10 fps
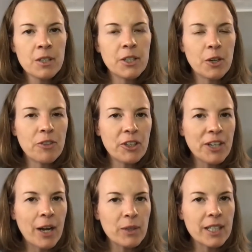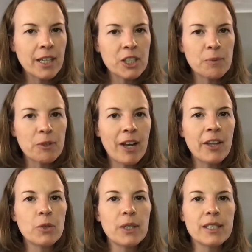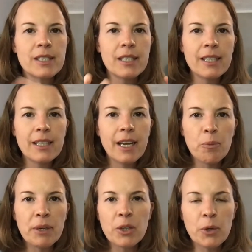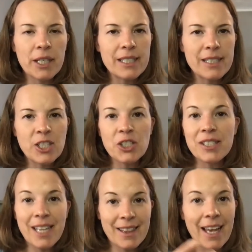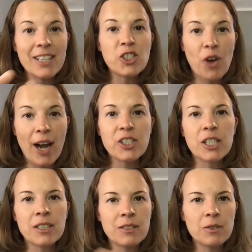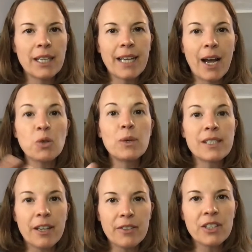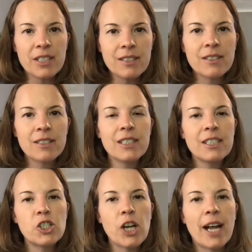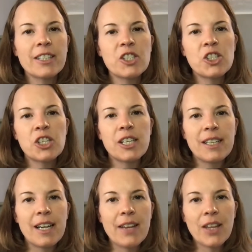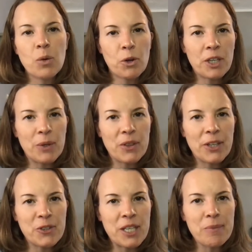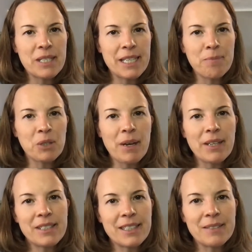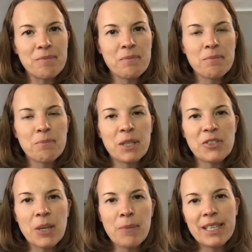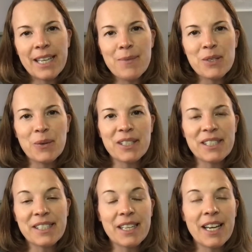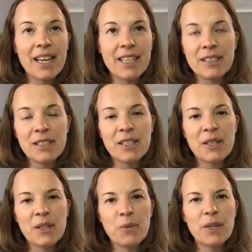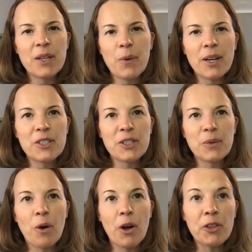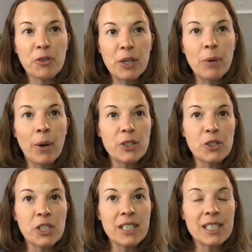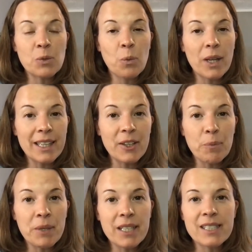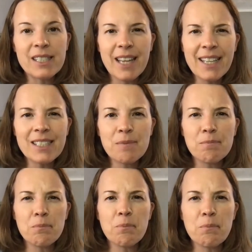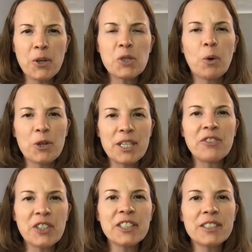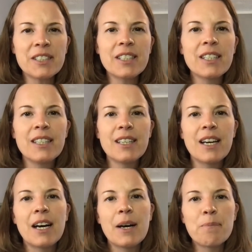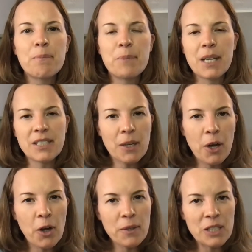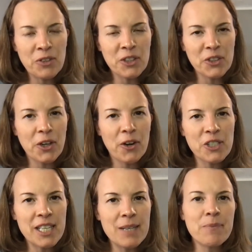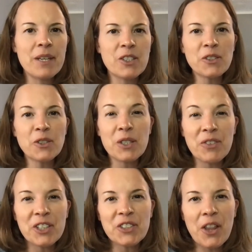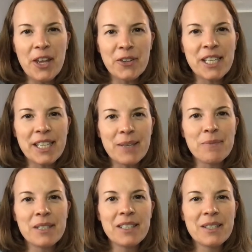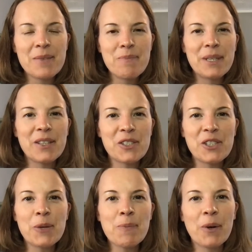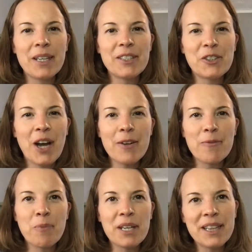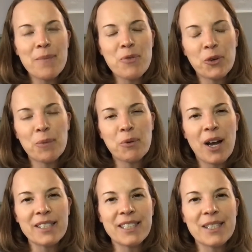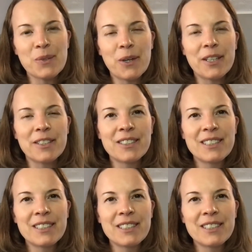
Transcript: figuring out what the customer value is, helping an organization set that strategy, like how do we solve this challenge, and then working with their teams to implement it. But if somebody came to us and said, hey, we don't want to do all three, we want to do just this one little piece, that's much more difficult because it's difficult on our team. It's also difficult on their team because, to your point, you're kind of putting them through a process where